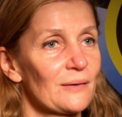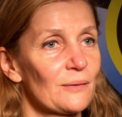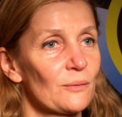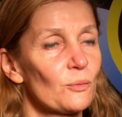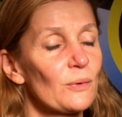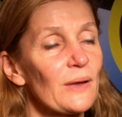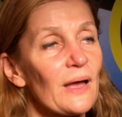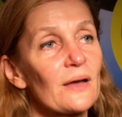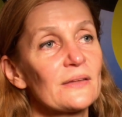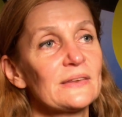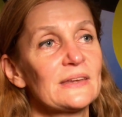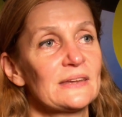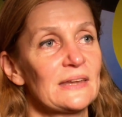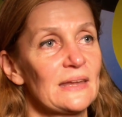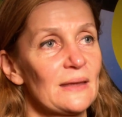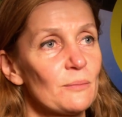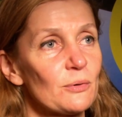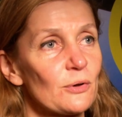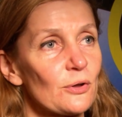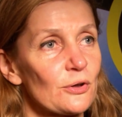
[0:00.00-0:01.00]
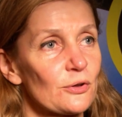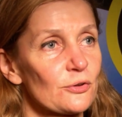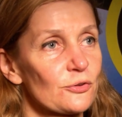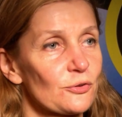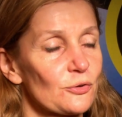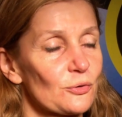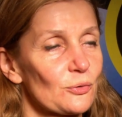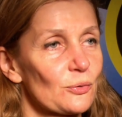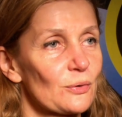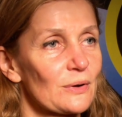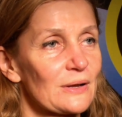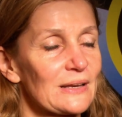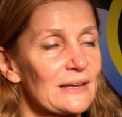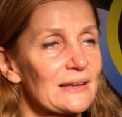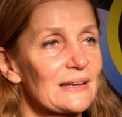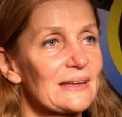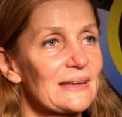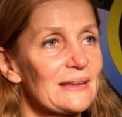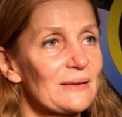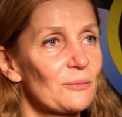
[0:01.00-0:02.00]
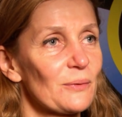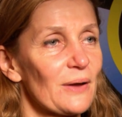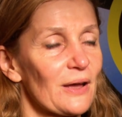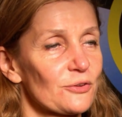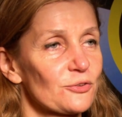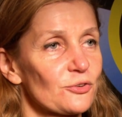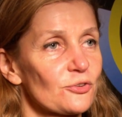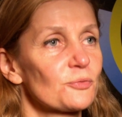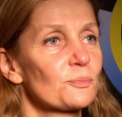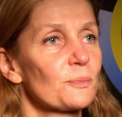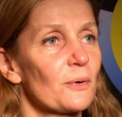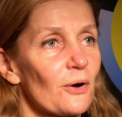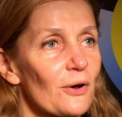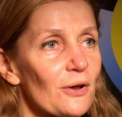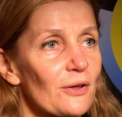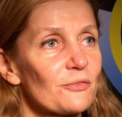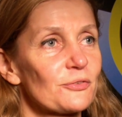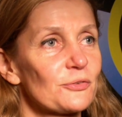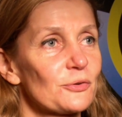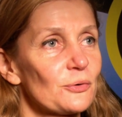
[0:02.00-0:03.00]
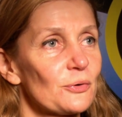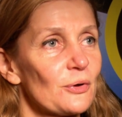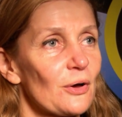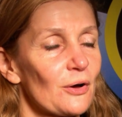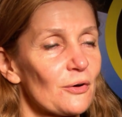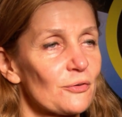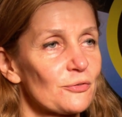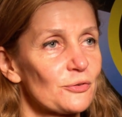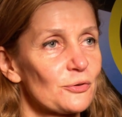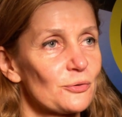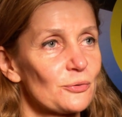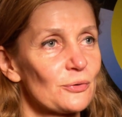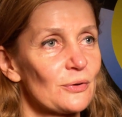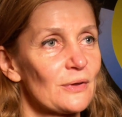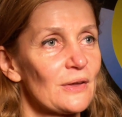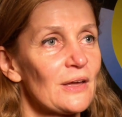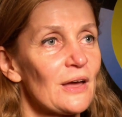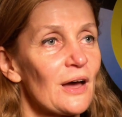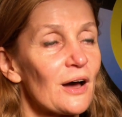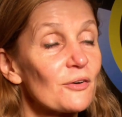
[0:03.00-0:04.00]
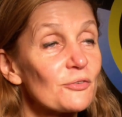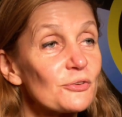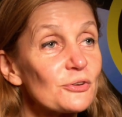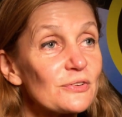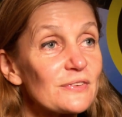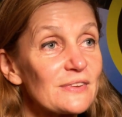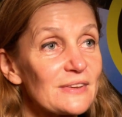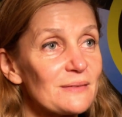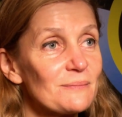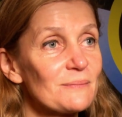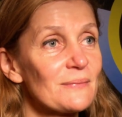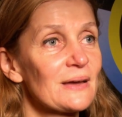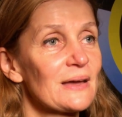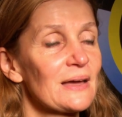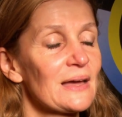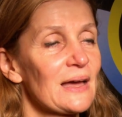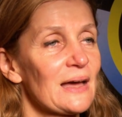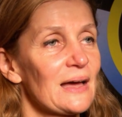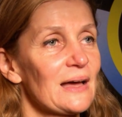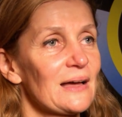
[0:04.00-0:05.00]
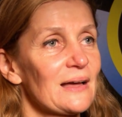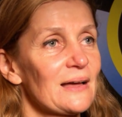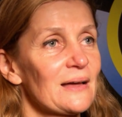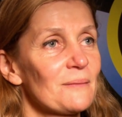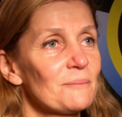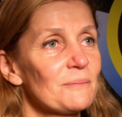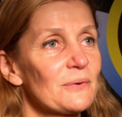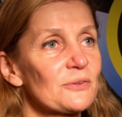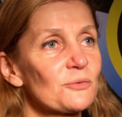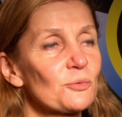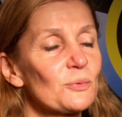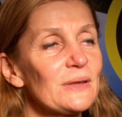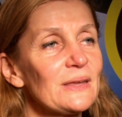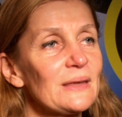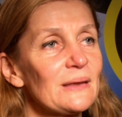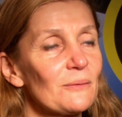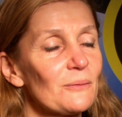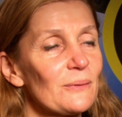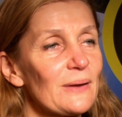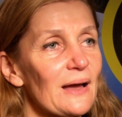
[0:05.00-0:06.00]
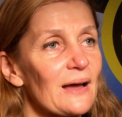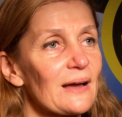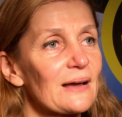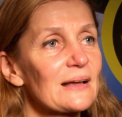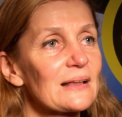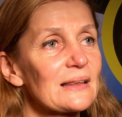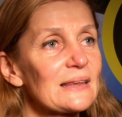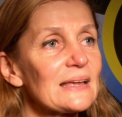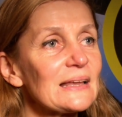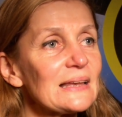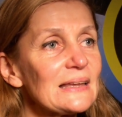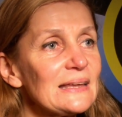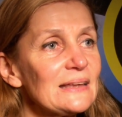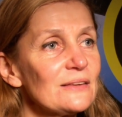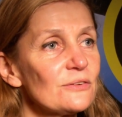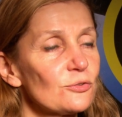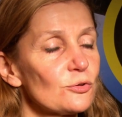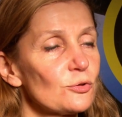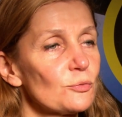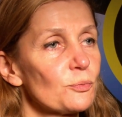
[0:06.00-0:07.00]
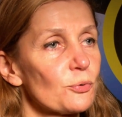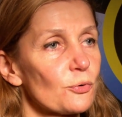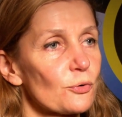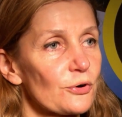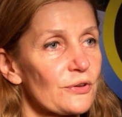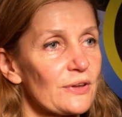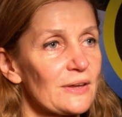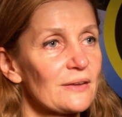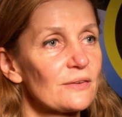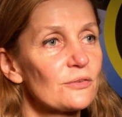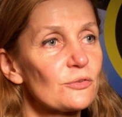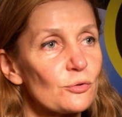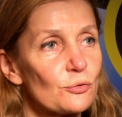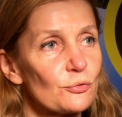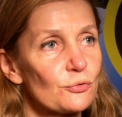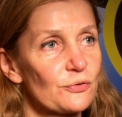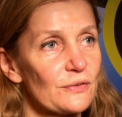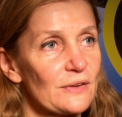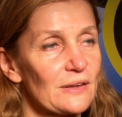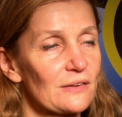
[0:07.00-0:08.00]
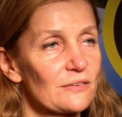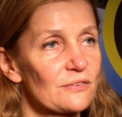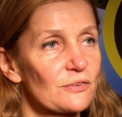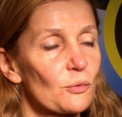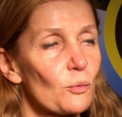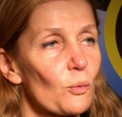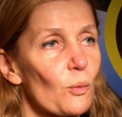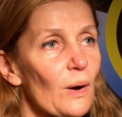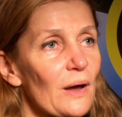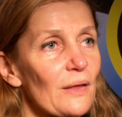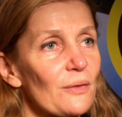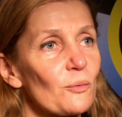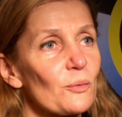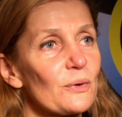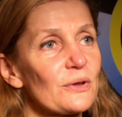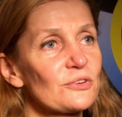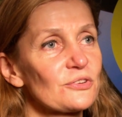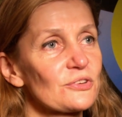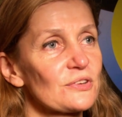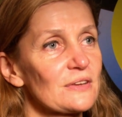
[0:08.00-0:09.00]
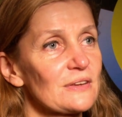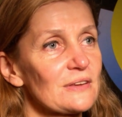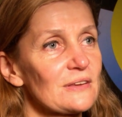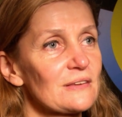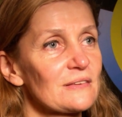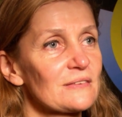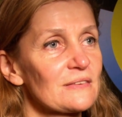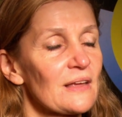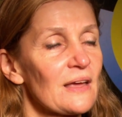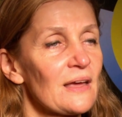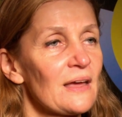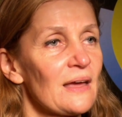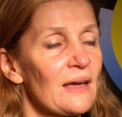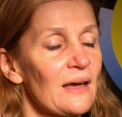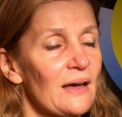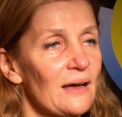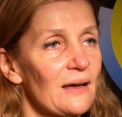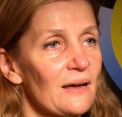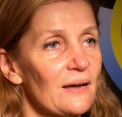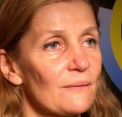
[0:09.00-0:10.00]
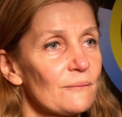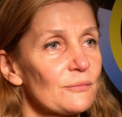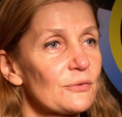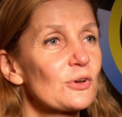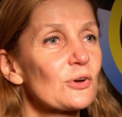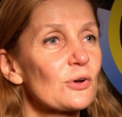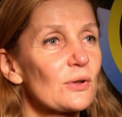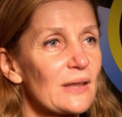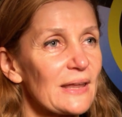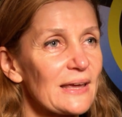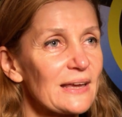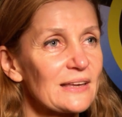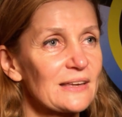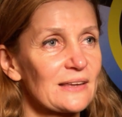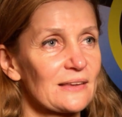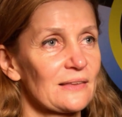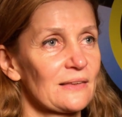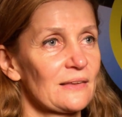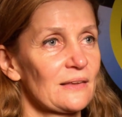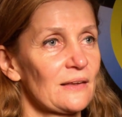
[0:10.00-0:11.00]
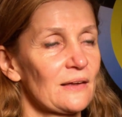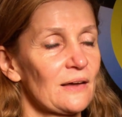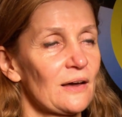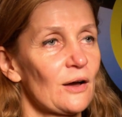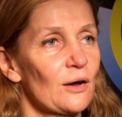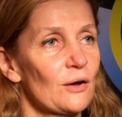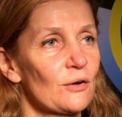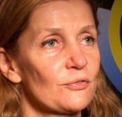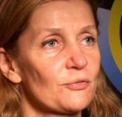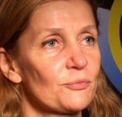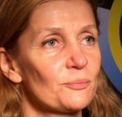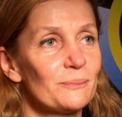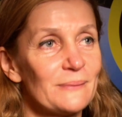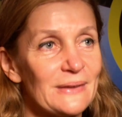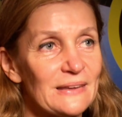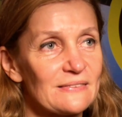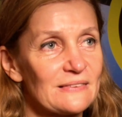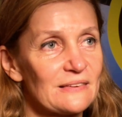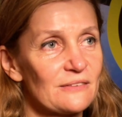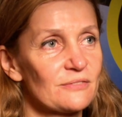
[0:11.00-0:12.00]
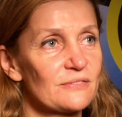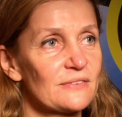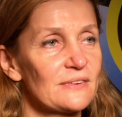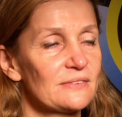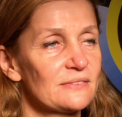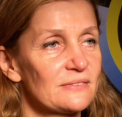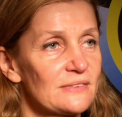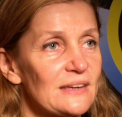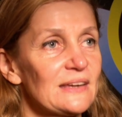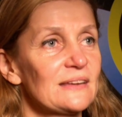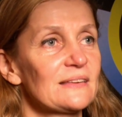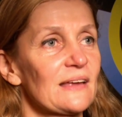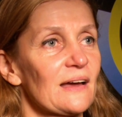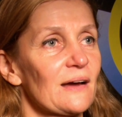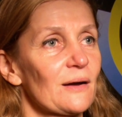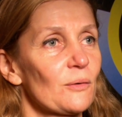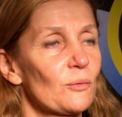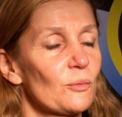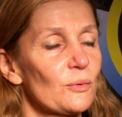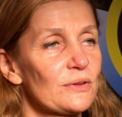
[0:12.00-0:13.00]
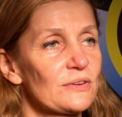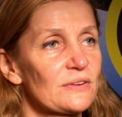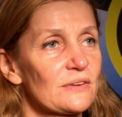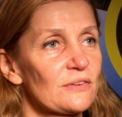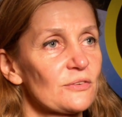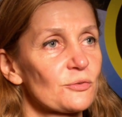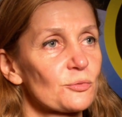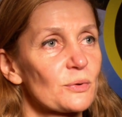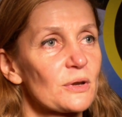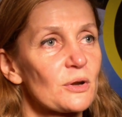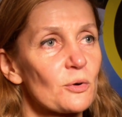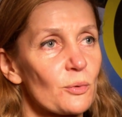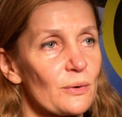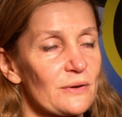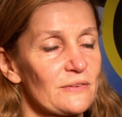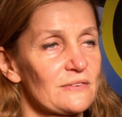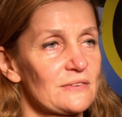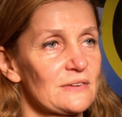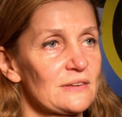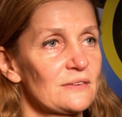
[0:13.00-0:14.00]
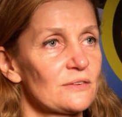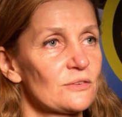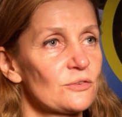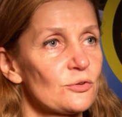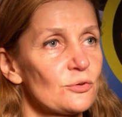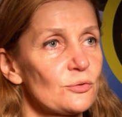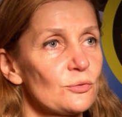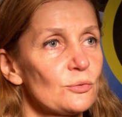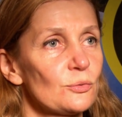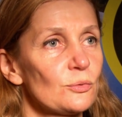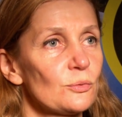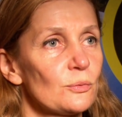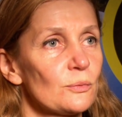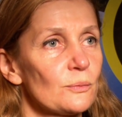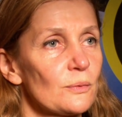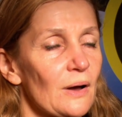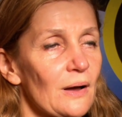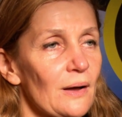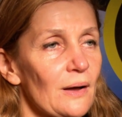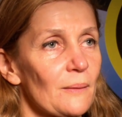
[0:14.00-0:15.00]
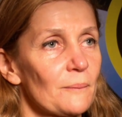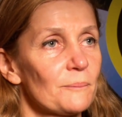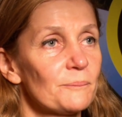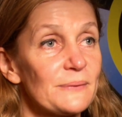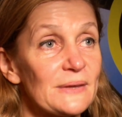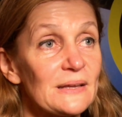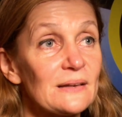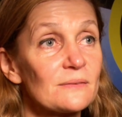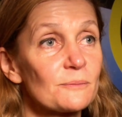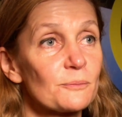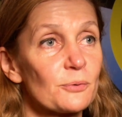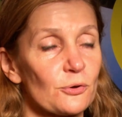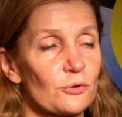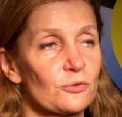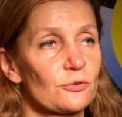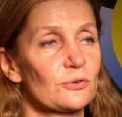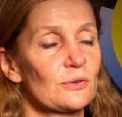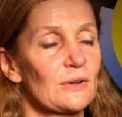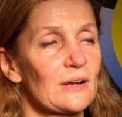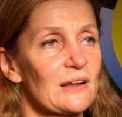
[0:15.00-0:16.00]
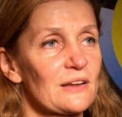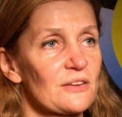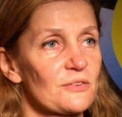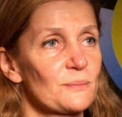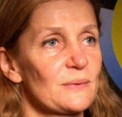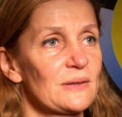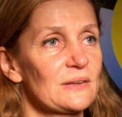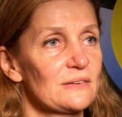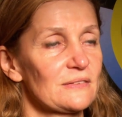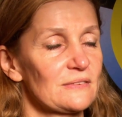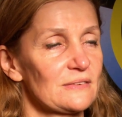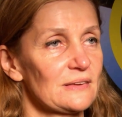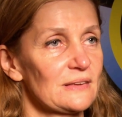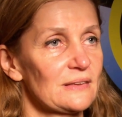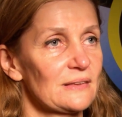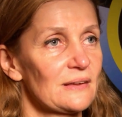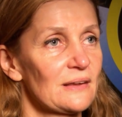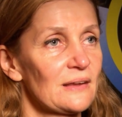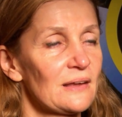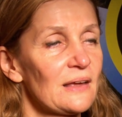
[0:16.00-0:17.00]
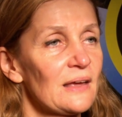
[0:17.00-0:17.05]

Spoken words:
We are an enabler, so clearly we are just part of the team. But we are clearly supporting two things. One, which is the collection of massive data, which is requested to build personalized medicine.